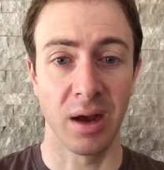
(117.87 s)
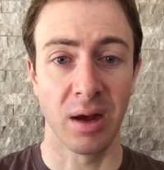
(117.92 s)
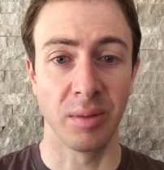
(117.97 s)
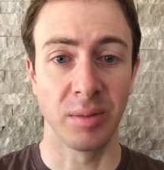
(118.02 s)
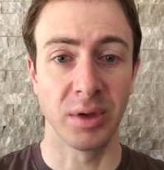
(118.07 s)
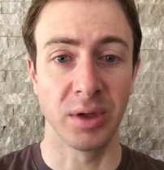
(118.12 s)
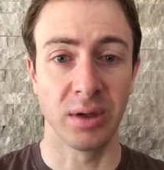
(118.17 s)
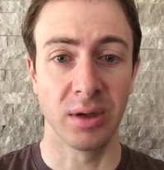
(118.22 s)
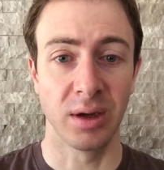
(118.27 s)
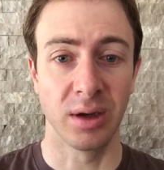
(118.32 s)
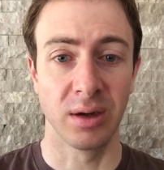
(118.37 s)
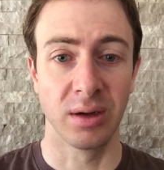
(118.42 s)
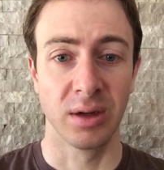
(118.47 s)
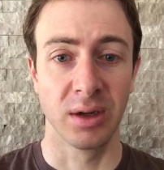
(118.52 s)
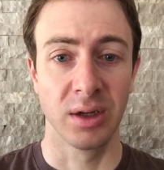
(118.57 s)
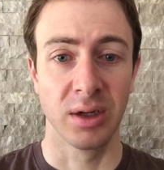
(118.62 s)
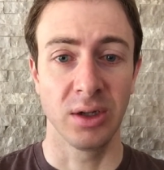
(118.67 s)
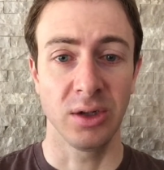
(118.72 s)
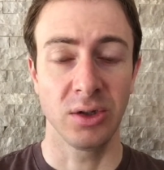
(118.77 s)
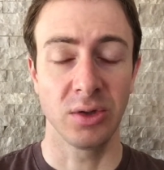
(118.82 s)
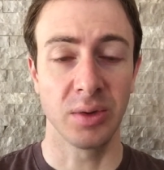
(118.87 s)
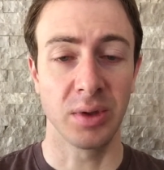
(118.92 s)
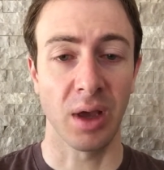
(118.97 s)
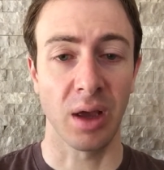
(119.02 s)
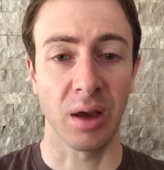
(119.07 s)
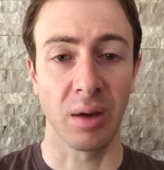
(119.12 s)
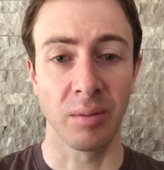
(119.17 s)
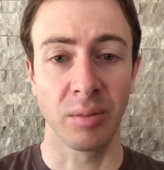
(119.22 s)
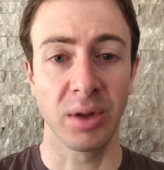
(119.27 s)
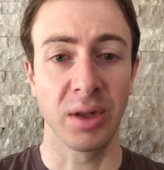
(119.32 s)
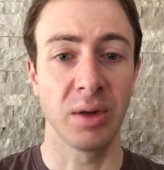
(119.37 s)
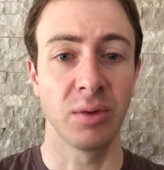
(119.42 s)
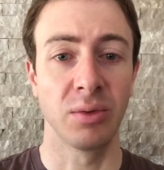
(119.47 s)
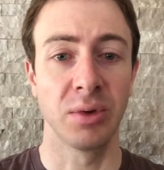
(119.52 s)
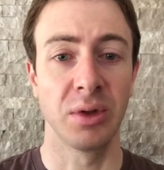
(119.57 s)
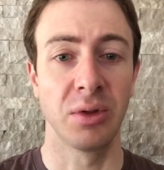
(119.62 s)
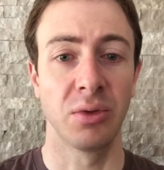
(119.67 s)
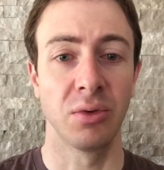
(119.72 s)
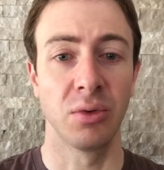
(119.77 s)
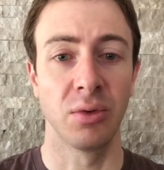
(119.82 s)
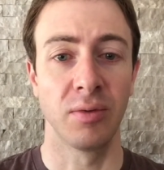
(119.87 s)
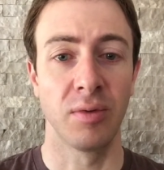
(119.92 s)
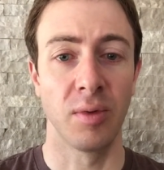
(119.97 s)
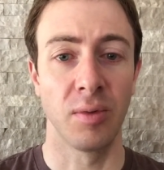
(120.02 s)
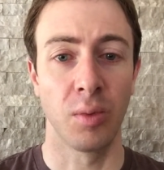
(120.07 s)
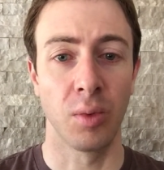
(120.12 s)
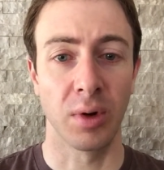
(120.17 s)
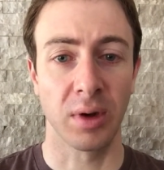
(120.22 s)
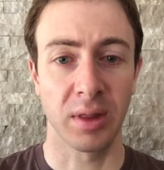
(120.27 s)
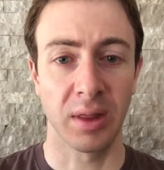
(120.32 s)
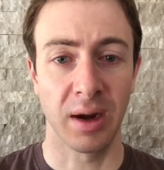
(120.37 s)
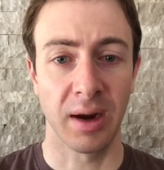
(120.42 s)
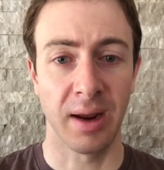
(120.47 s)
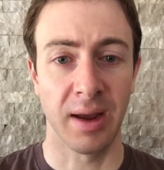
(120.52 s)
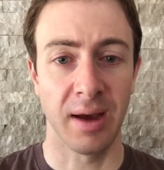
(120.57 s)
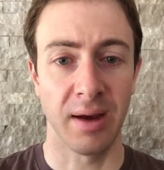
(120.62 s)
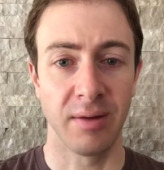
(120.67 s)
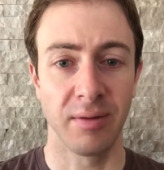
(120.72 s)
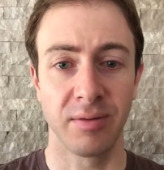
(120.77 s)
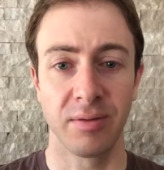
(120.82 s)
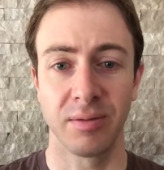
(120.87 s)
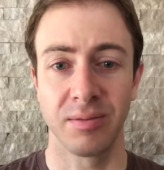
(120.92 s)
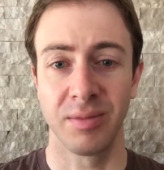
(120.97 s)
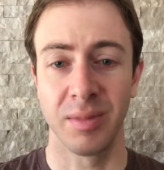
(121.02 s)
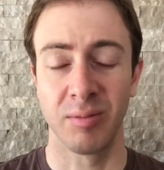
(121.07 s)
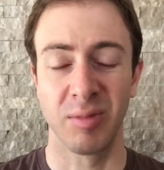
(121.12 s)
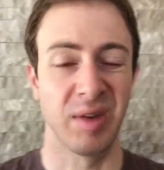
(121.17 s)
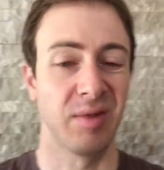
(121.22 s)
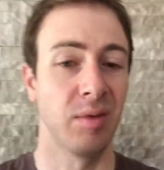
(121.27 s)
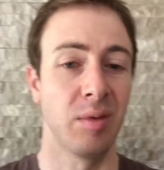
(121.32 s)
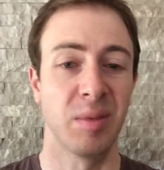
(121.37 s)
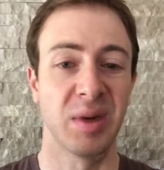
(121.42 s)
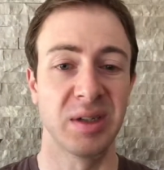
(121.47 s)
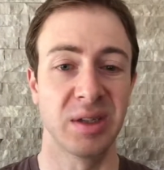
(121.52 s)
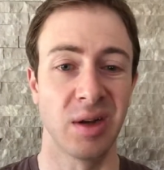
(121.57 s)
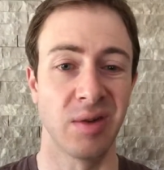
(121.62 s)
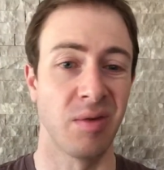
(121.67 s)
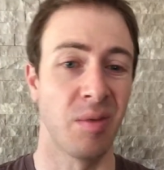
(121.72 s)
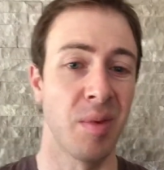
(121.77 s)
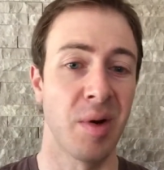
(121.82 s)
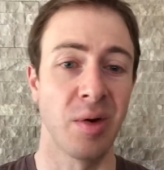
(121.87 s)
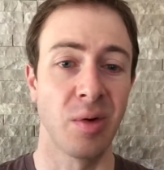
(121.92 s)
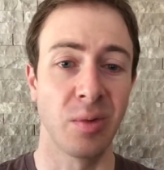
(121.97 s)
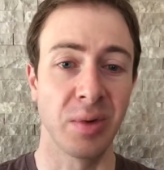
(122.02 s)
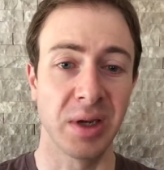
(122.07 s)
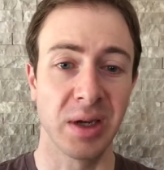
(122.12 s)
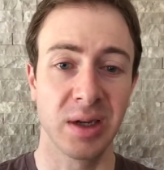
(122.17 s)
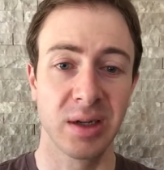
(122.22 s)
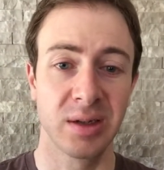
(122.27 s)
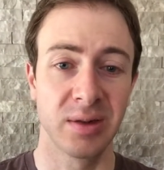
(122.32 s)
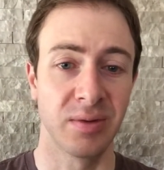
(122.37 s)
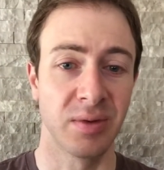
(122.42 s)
I'll be doing a complete read-through of the work that I have. I'm giving myself about a week to